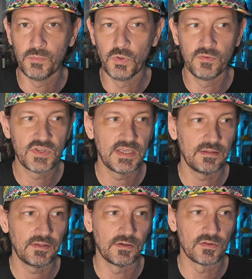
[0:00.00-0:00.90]
removes
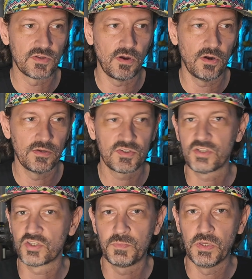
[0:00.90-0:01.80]
it, there's
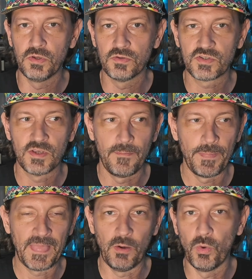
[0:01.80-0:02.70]
artist disputes,
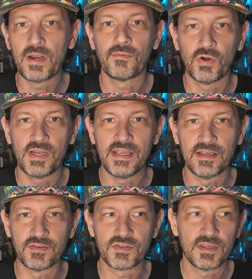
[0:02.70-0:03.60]
whatever it
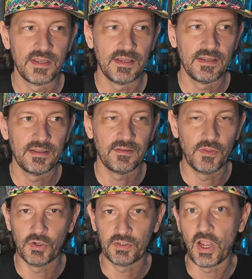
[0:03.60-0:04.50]
is,
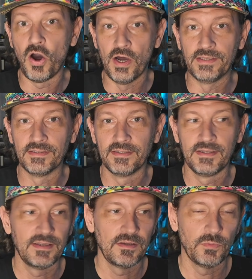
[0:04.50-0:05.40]
they're gone.
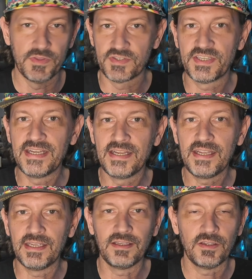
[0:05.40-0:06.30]
With a
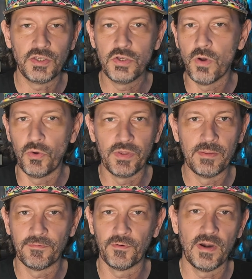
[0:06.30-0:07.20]
CD, you own
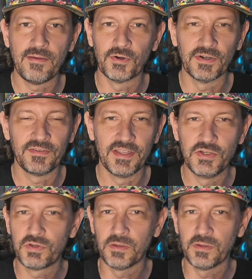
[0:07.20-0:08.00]
them forever and you